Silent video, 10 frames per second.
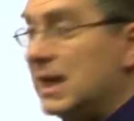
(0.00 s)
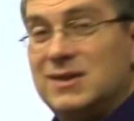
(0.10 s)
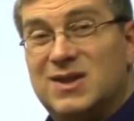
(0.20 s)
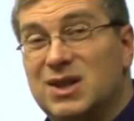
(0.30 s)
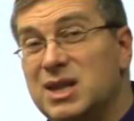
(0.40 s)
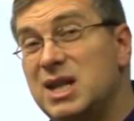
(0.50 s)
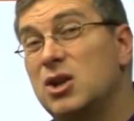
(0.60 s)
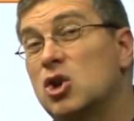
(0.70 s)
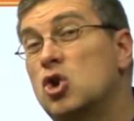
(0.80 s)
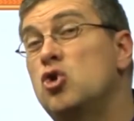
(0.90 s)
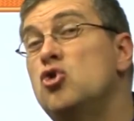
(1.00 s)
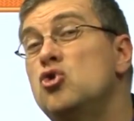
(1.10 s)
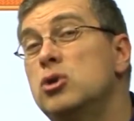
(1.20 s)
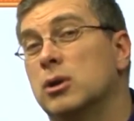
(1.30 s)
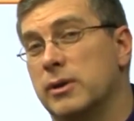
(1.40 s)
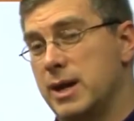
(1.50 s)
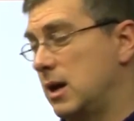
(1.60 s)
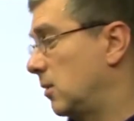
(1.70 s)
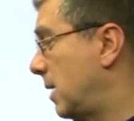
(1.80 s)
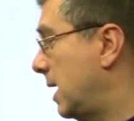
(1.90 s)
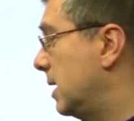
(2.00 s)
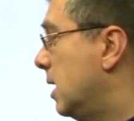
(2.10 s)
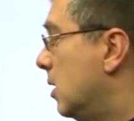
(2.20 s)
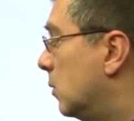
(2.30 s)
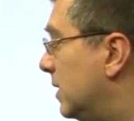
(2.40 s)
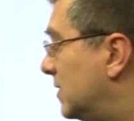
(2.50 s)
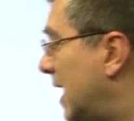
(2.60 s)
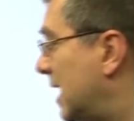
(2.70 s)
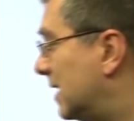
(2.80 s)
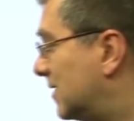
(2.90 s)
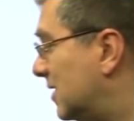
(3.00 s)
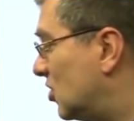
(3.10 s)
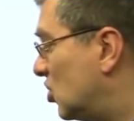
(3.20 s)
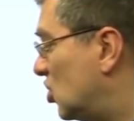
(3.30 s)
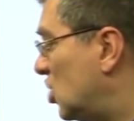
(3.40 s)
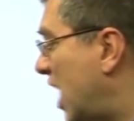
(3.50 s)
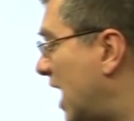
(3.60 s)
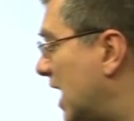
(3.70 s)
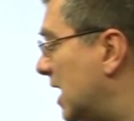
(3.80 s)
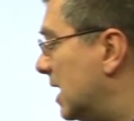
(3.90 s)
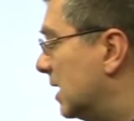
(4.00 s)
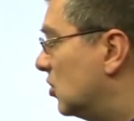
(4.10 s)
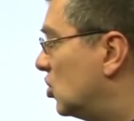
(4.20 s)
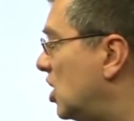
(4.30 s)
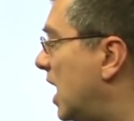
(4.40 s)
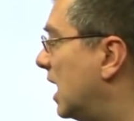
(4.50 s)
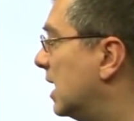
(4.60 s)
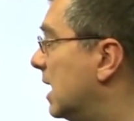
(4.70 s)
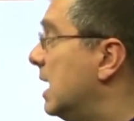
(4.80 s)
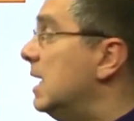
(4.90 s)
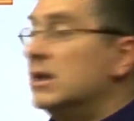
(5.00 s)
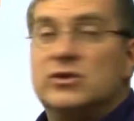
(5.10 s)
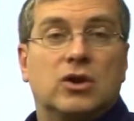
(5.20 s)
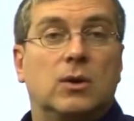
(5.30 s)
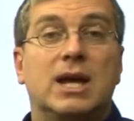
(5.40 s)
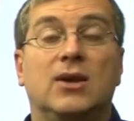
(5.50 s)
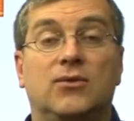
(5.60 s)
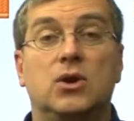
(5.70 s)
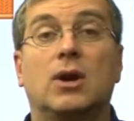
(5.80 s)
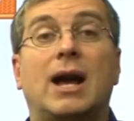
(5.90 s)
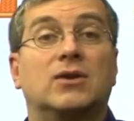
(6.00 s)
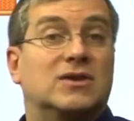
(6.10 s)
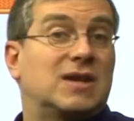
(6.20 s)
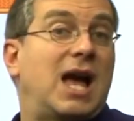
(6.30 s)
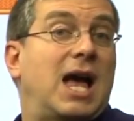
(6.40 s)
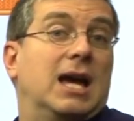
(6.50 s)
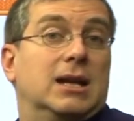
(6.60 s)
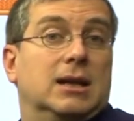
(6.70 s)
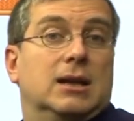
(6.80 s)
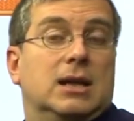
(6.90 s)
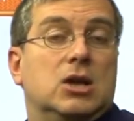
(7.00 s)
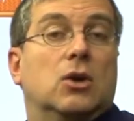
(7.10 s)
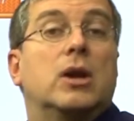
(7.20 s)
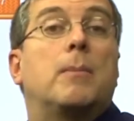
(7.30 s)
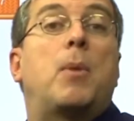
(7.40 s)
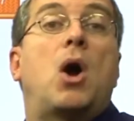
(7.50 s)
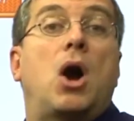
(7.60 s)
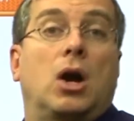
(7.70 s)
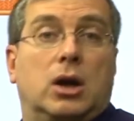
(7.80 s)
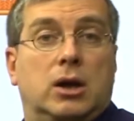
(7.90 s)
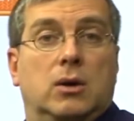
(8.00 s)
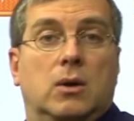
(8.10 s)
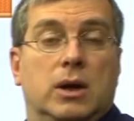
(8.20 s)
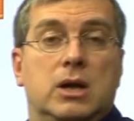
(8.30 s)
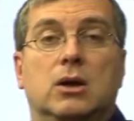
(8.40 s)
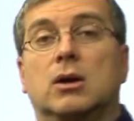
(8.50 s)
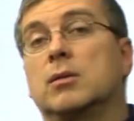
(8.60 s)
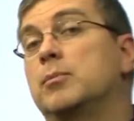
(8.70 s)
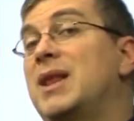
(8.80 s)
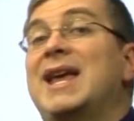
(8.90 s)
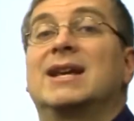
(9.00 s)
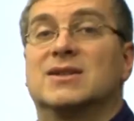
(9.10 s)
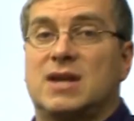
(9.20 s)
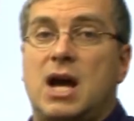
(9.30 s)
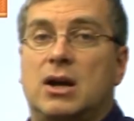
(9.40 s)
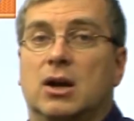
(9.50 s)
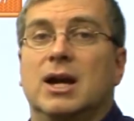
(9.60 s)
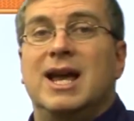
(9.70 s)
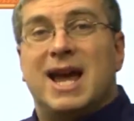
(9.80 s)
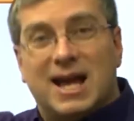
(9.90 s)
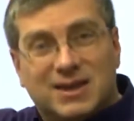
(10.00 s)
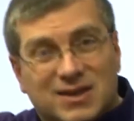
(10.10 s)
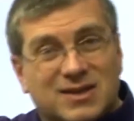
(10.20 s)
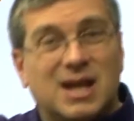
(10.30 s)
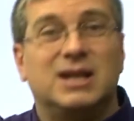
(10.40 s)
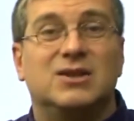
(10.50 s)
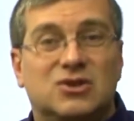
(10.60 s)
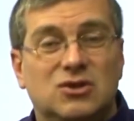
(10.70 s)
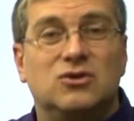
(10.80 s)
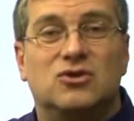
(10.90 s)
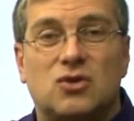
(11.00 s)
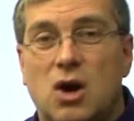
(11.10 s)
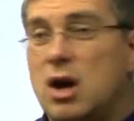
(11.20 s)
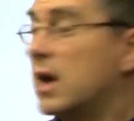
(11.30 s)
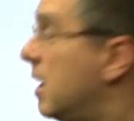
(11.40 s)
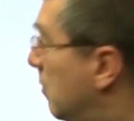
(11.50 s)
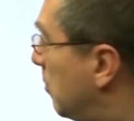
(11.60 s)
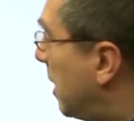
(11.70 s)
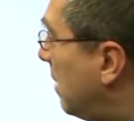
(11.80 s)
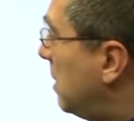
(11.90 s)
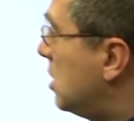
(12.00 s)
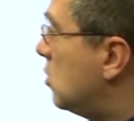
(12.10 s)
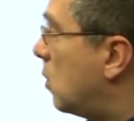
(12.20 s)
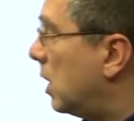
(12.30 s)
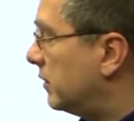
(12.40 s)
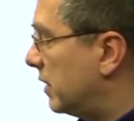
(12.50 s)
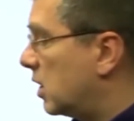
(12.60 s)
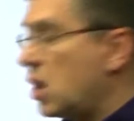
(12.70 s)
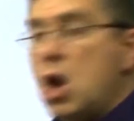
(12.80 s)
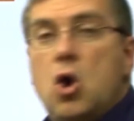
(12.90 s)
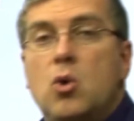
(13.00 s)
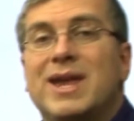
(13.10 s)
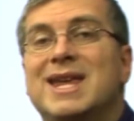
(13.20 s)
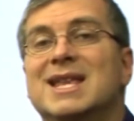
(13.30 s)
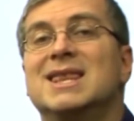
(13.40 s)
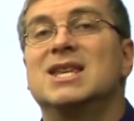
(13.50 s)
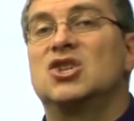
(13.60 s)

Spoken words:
It's a little cooler there, right? We say it's the shade. So if you're outside, you're in a park or you're playing soccer and the sun is too strong, maybe you want to go in the